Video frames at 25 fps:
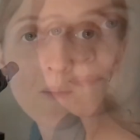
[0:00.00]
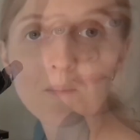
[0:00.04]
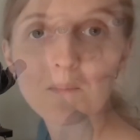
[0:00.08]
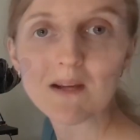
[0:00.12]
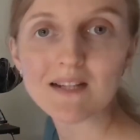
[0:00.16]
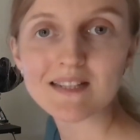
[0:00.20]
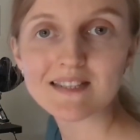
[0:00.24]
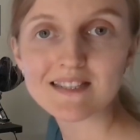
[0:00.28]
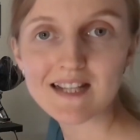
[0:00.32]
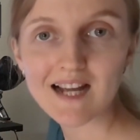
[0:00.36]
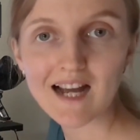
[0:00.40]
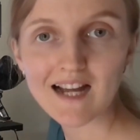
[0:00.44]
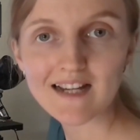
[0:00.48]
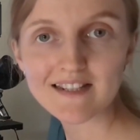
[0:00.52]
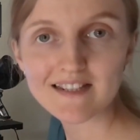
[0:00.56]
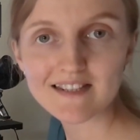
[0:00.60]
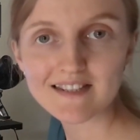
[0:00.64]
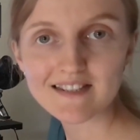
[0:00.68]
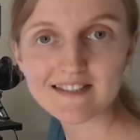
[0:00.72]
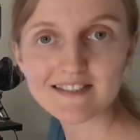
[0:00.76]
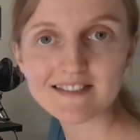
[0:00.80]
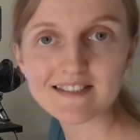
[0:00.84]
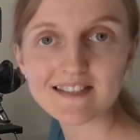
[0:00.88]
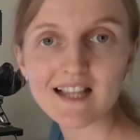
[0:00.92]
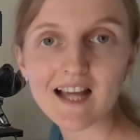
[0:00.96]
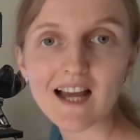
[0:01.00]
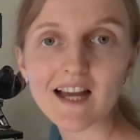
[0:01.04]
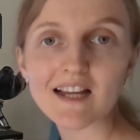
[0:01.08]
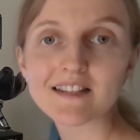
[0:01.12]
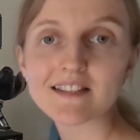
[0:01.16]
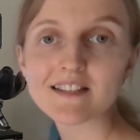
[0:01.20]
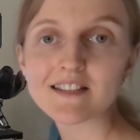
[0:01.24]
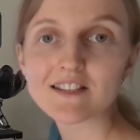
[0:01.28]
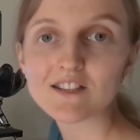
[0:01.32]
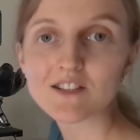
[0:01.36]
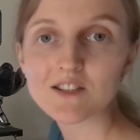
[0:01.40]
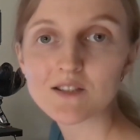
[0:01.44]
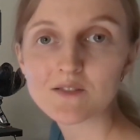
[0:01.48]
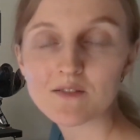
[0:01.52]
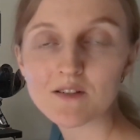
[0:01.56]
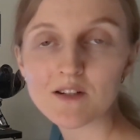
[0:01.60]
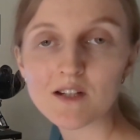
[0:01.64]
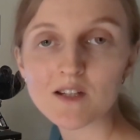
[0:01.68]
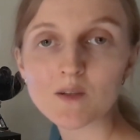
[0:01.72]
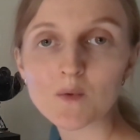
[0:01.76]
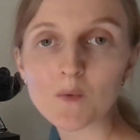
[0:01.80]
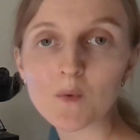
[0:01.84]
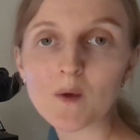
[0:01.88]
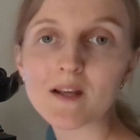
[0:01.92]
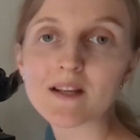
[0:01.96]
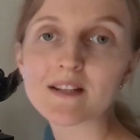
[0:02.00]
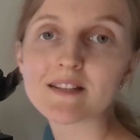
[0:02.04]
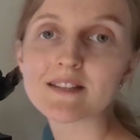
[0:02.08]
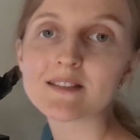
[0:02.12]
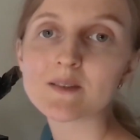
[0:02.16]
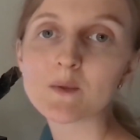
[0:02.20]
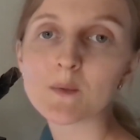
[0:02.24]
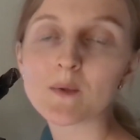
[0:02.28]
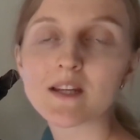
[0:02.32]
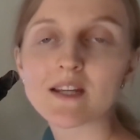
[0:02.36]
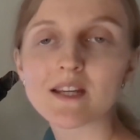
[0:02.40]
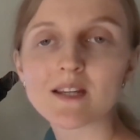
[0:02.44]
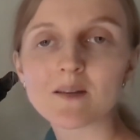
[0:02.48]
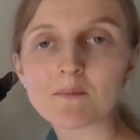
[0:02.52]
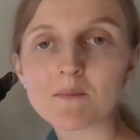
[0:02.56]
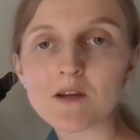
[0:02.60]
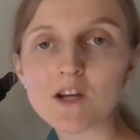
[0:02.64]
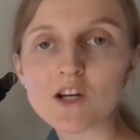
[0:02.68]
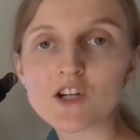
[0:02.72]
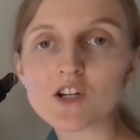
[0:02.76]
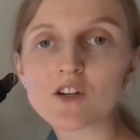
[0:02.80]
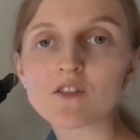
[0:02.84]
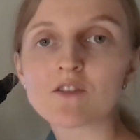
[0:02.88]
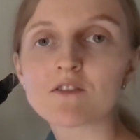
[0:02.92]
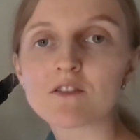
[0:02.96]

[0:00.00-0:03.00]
By scanning the slide in different ways, we can measure